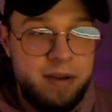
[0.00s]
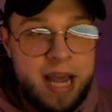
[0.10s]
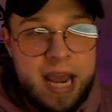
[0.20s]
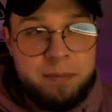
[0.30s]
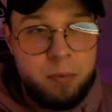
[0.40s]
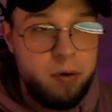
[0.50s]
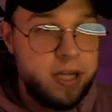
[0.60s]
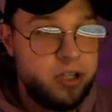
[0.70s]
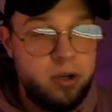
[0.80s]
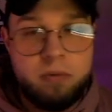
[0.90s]

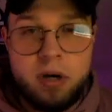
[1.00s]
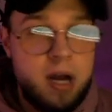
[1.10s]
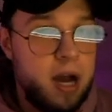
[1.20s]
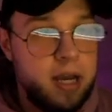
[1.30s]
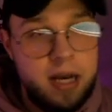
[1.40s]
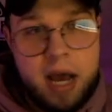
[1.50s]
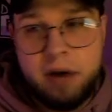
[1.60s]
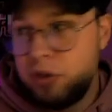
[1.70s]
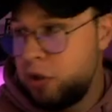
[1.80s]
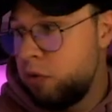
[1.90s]
8.2, we're knocking
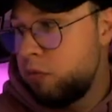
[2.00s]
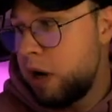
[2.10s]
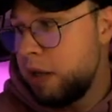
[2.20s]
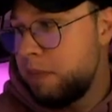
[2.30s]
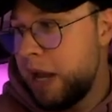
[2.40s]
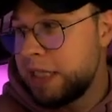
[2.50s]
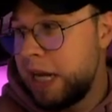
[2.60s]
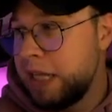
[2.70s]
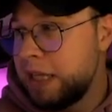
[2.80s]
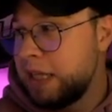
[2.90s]
out two running backs
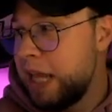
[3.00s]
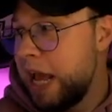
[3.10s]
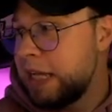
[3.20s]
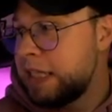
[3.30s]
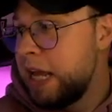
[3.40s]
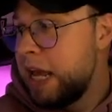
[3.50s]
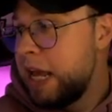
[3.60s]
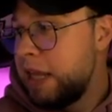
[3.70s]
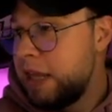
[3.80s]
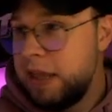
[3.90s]
unless
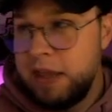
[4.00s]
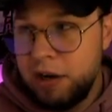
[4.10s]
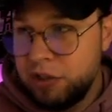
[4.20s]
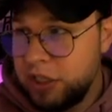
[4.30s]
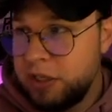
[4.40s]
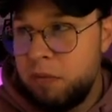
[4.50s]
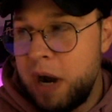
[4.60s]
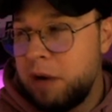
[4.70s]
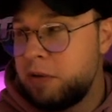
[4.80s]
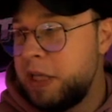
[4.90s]
there's just a
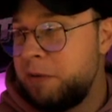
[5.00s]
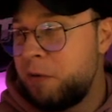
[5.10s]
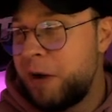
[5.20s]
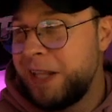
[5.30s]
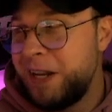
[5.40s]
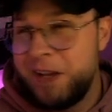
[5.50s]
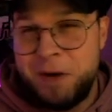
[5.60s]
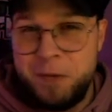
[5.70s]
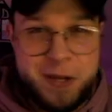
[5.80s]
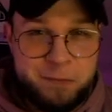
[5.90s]
wide receiver right there
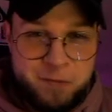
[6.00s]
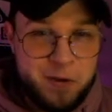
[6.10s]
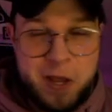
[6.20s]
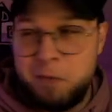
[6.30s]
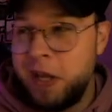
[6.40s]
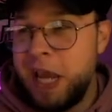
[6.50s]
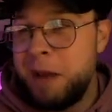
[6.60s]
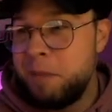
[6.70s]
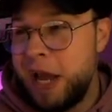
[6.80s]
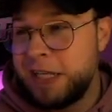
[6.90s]
that we feel like we
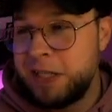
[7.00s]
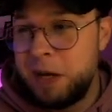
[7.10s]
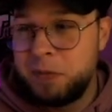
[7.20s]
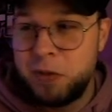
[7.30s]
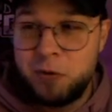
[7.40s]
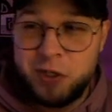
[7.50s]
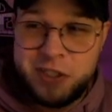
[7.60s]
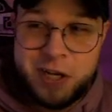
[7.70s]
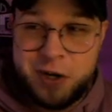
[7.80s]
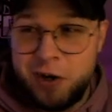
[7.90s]
can't pass up. So
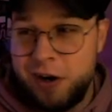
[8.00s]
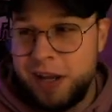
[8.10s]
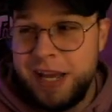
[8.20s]
Christian Kirk,